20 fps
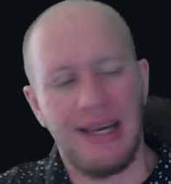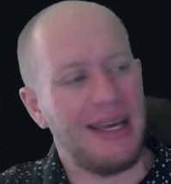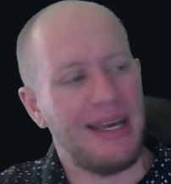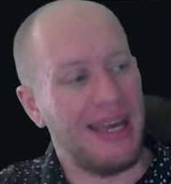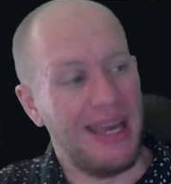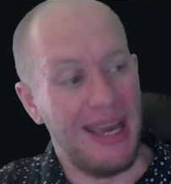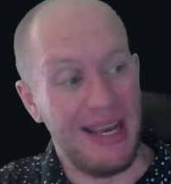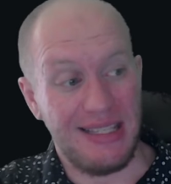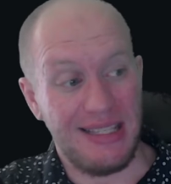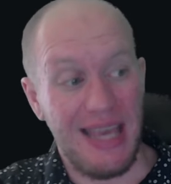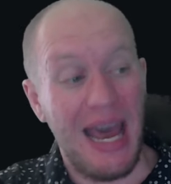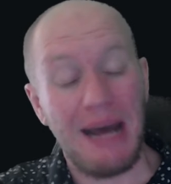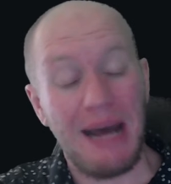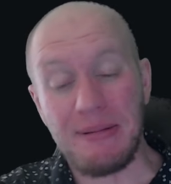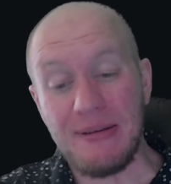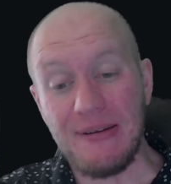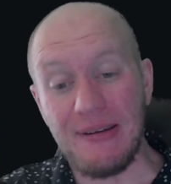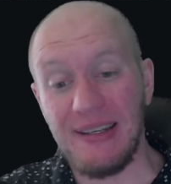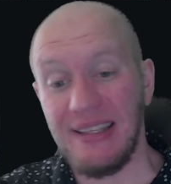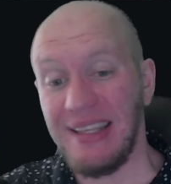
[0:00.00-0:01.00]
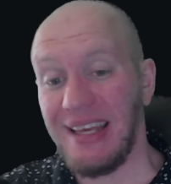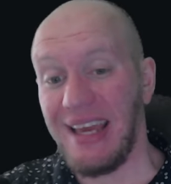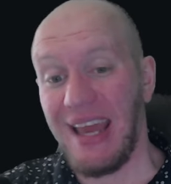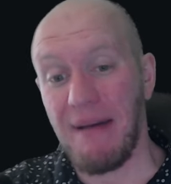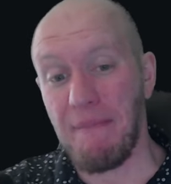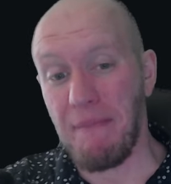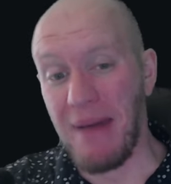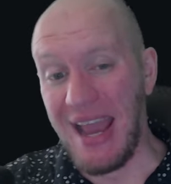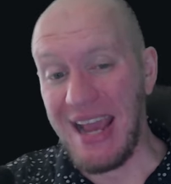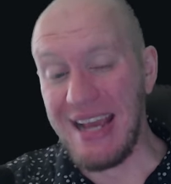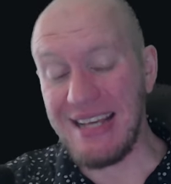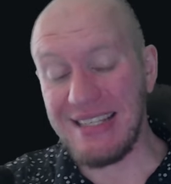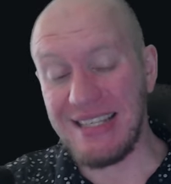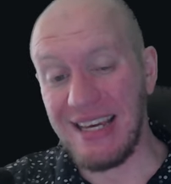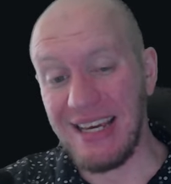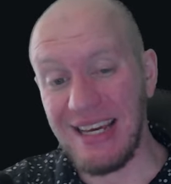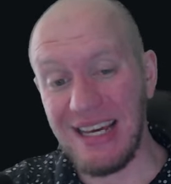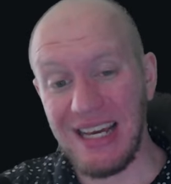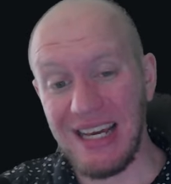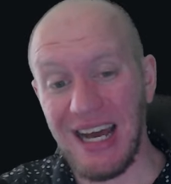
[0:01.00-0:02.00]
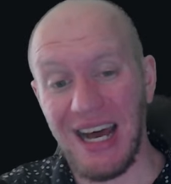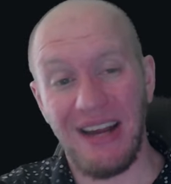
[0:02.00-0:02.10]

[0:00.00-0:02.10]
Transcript: It's absolutely amazing.